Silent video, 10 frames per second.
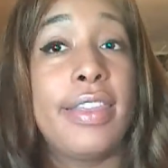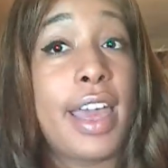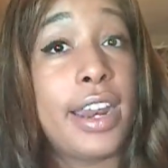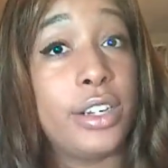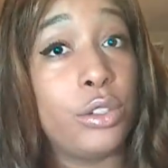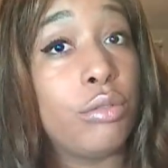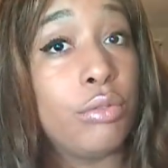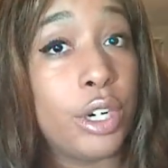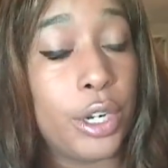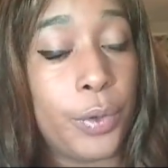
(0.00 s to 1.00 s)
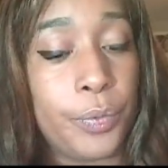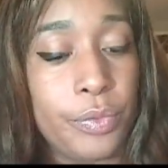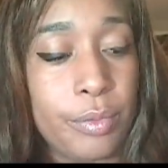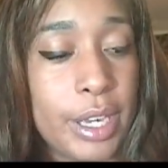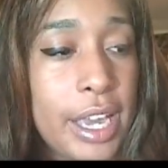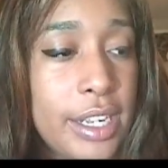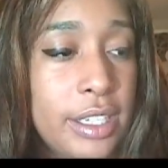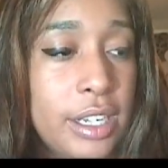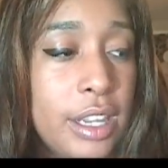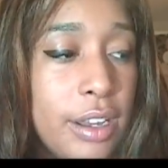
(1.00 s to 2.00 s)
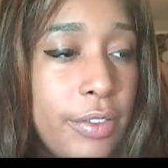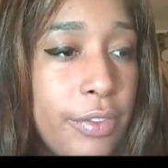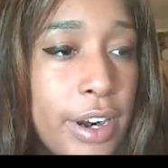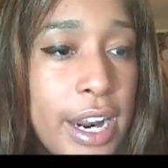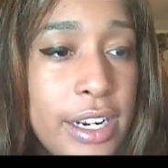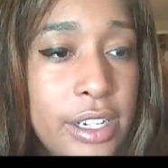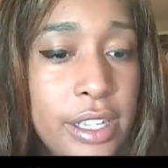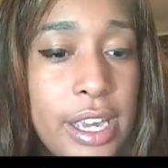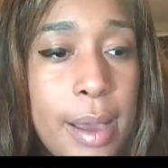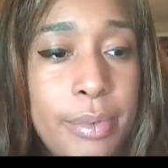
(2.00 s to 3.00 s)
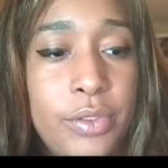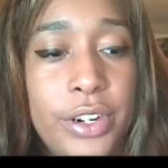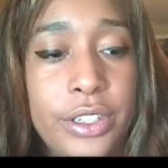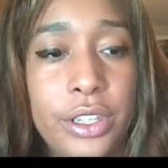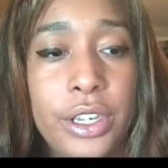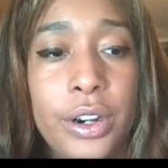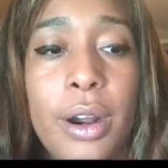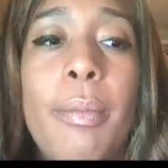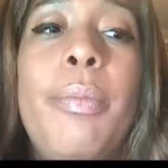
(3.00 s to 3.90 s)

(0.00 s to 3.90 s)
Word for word: That is true, because the front edge of the cap is very secure.